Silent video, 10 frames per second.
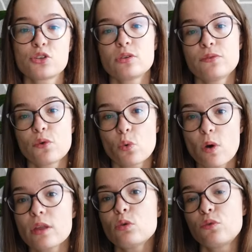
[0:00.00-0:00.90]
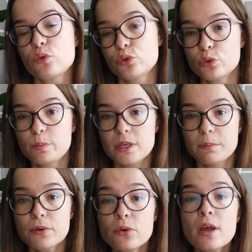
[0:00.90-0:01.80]
actually for one or for two
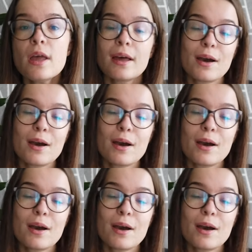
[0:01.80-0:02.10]
people.